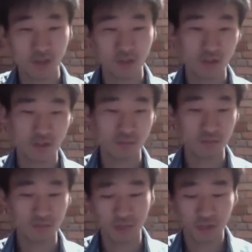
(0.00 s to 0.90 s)
Um,
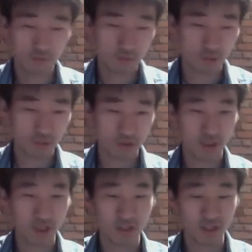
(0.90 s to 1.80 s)
but of course, he
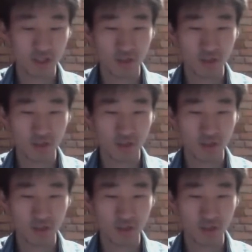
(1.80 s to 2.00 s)
has an edge.